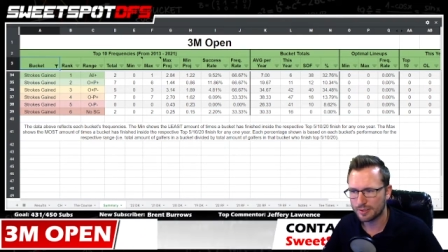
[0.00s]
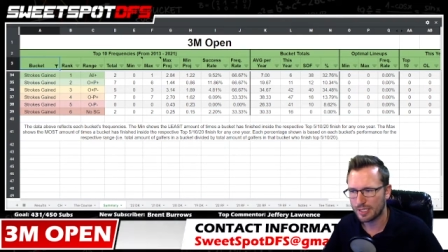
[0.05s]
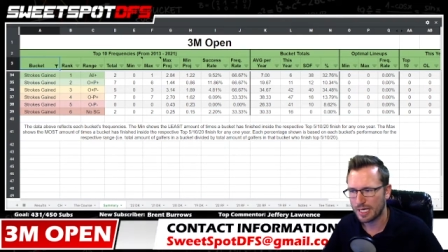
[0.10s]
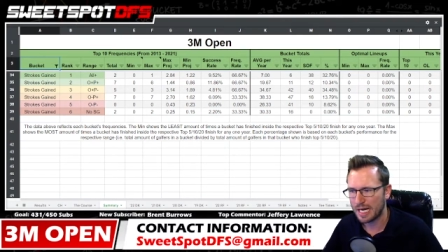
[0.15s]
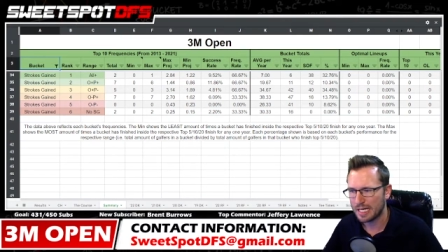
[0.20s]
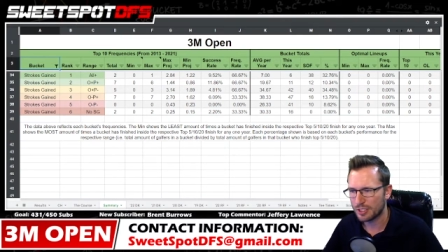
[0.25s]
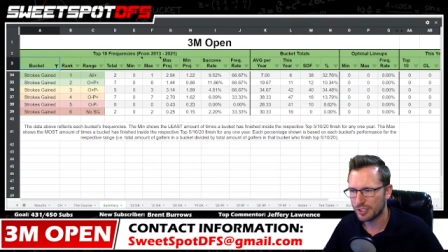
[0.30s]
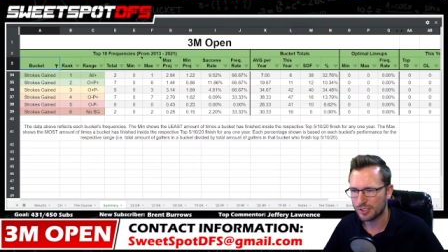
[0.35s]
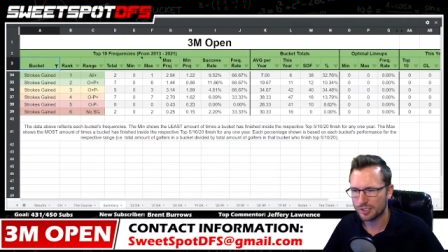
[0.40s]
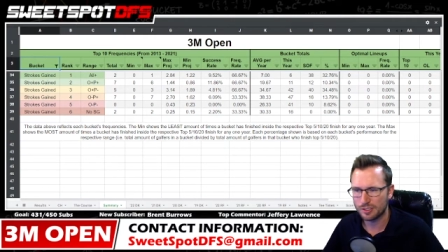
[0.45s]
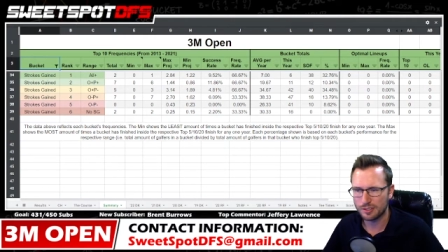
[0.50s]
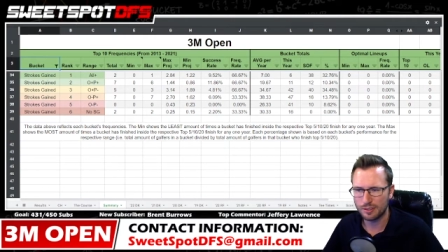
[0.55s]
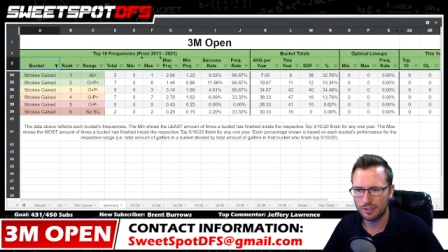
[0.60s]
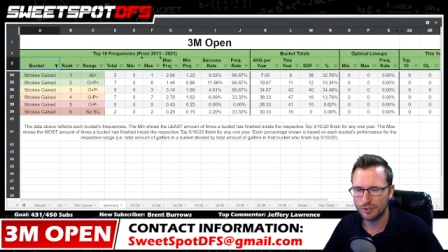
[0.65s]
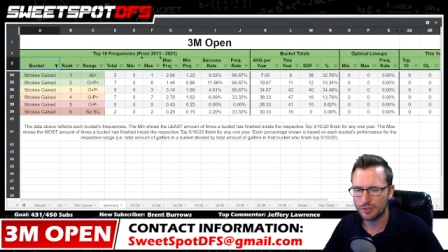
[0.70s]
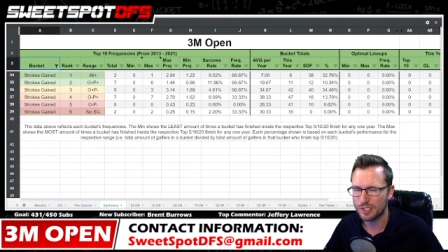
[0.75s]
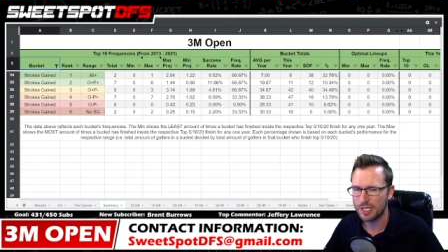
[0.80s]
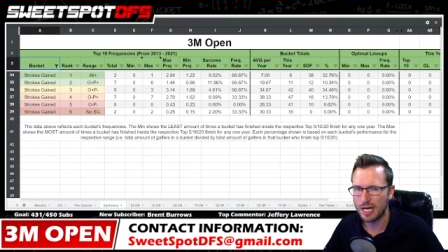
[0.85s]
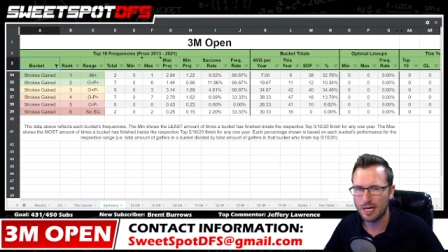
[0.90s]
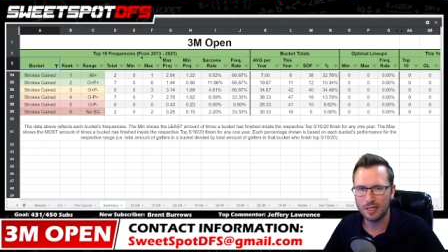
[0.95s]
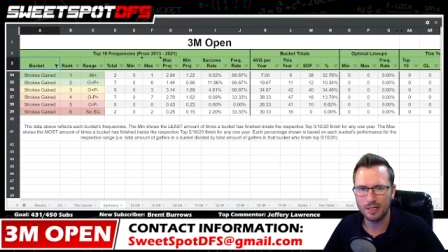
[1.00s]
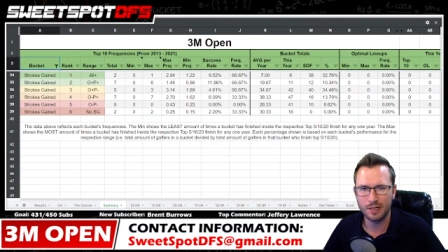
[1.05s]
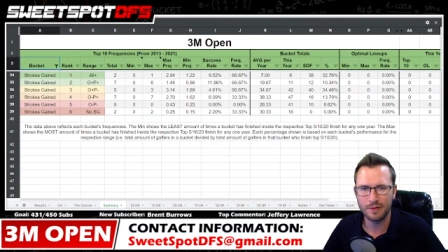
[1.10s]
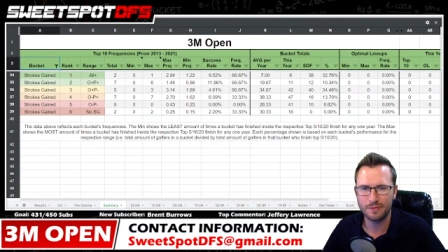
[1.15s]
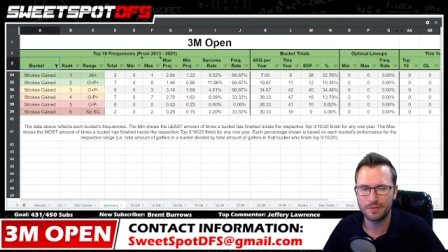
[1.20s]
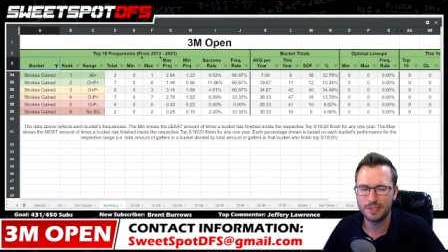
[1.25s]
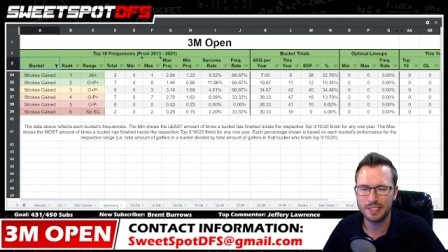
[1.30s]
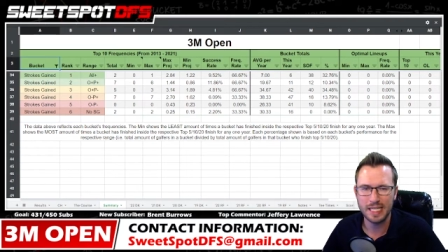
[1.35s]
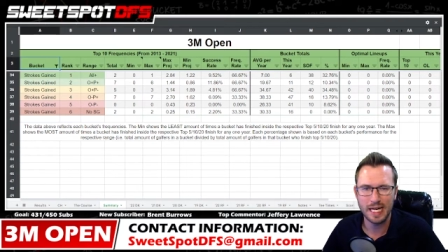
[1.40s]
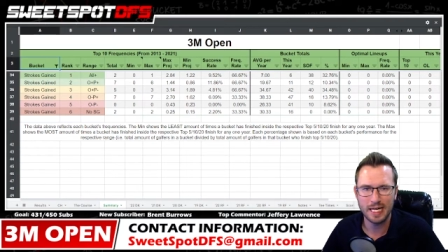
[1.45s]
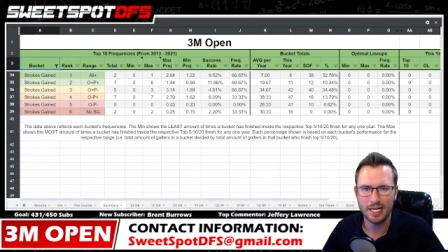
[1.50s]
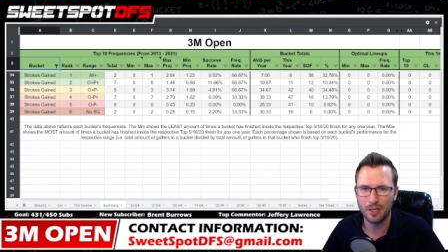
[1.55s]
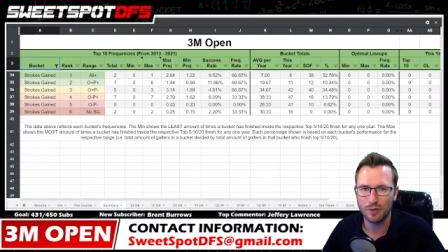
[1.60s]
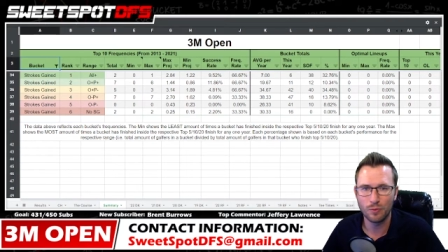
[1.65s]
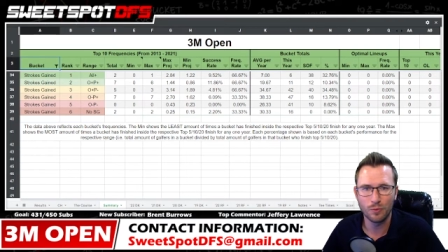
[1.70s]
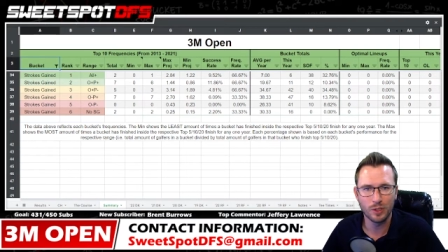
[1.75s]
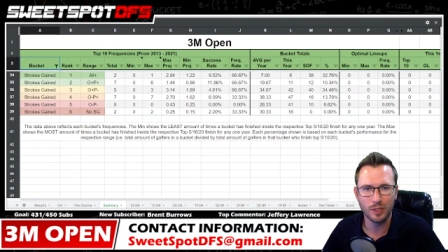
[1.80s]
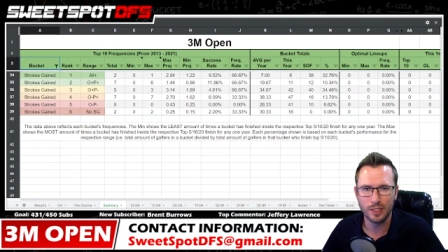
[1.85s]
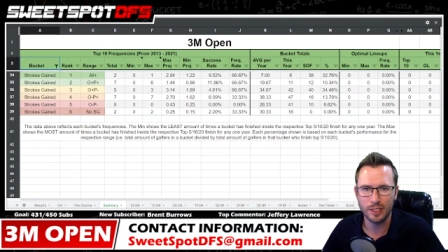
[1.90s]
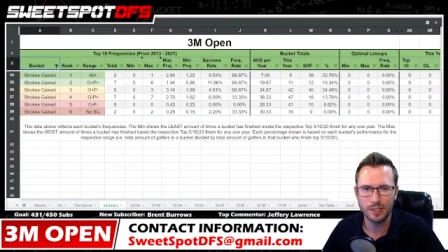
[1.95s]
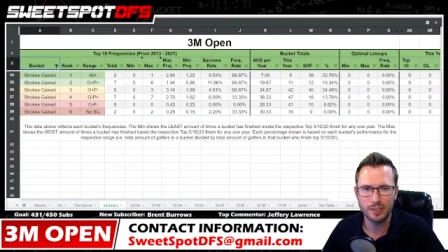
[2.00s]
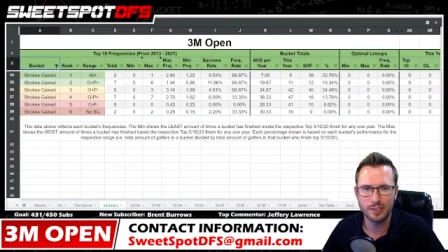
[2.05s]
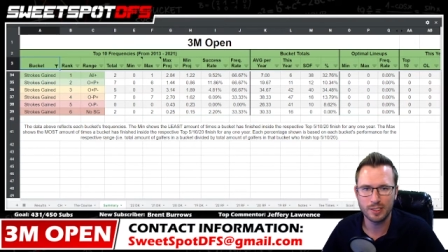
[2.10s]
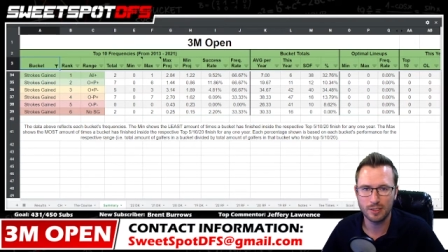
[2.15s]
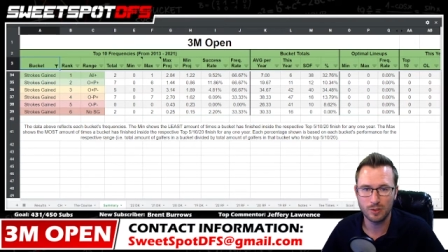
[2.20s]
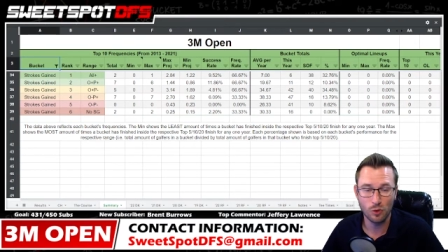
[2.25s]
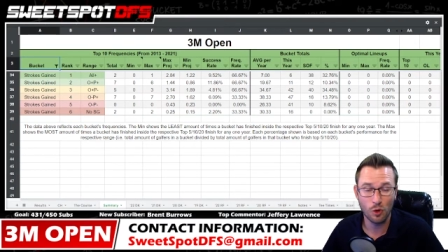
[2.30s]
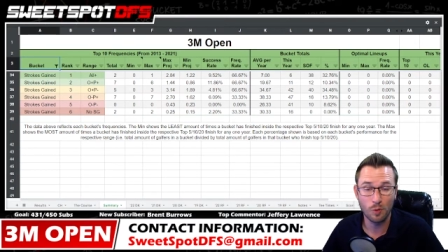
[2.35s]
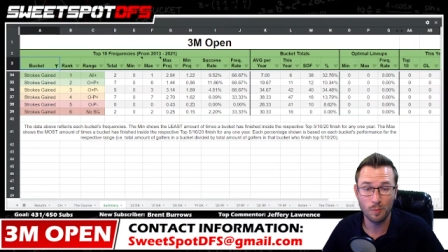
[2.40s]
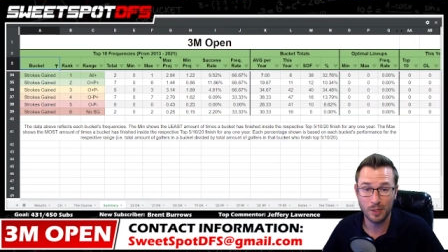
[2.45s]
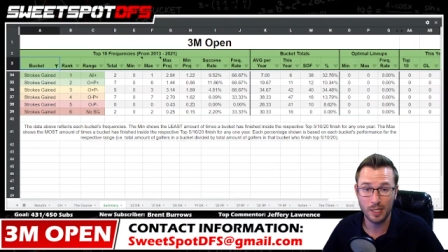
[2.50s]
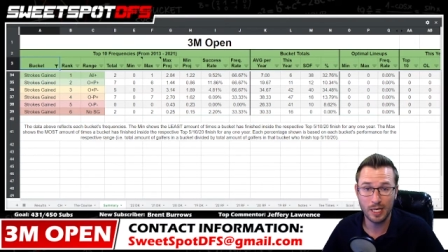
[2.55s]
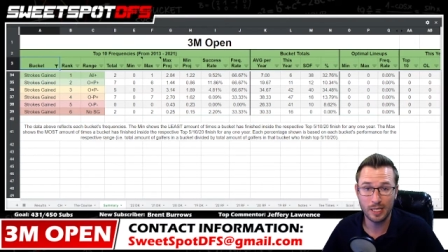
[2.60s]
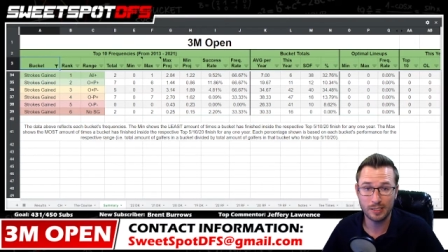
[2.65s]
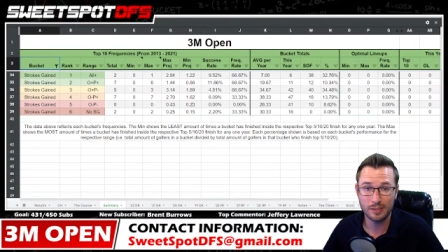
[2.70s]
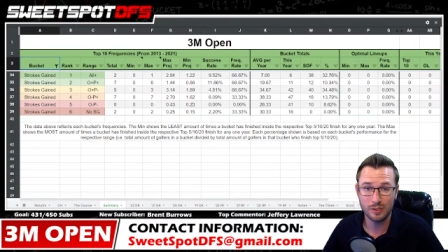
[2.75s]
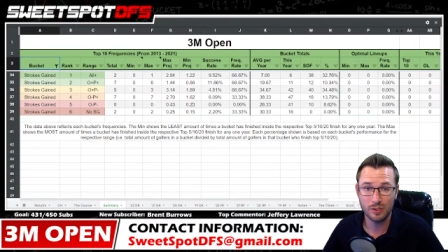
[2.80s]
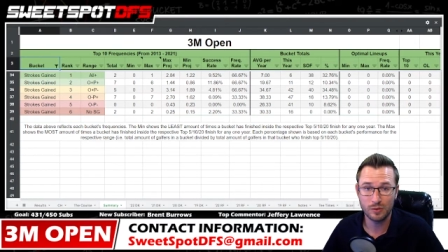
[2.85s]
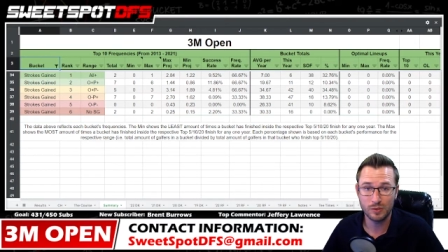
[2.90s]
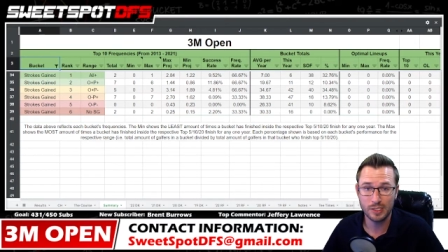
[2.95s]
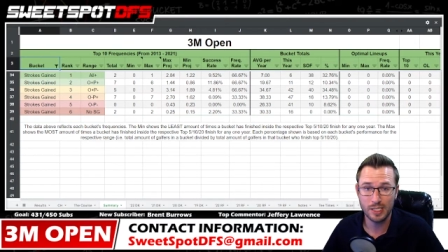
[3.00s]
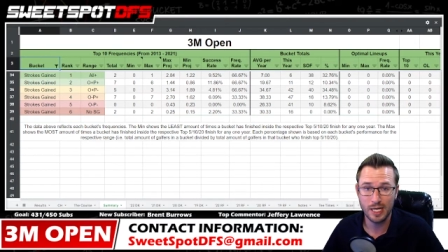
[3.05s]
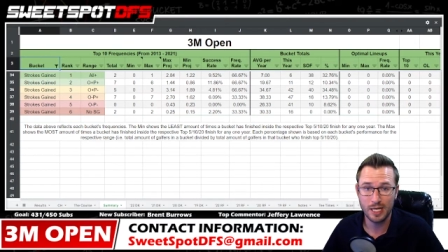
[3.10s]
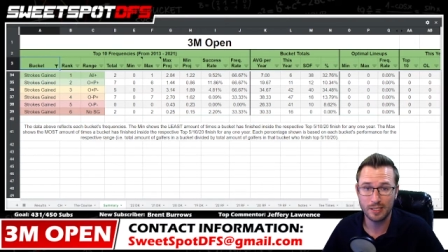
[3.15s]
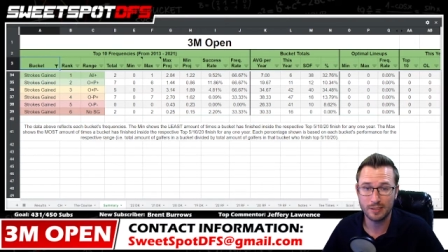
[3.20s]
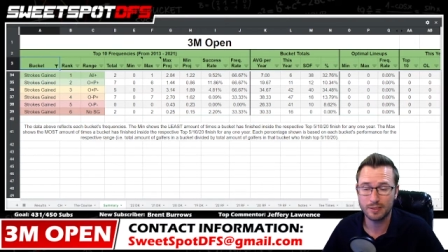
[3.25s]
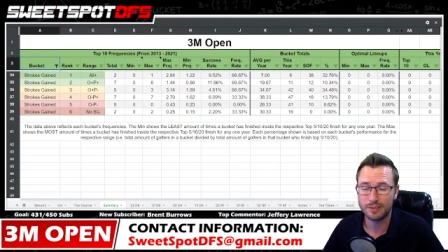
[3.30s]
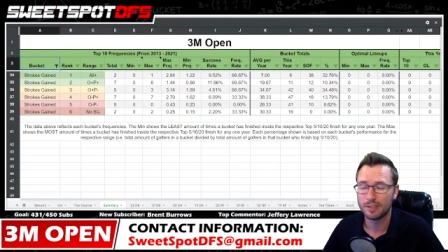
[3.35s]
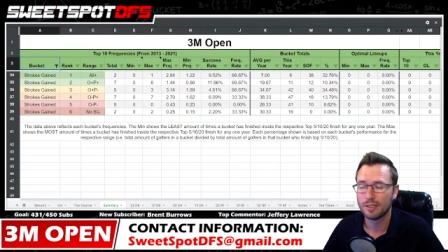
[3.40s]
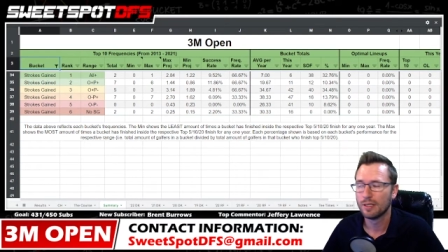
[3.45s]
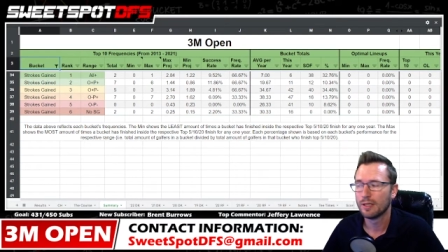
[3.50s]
I just there's not enough data really to normalize those stats.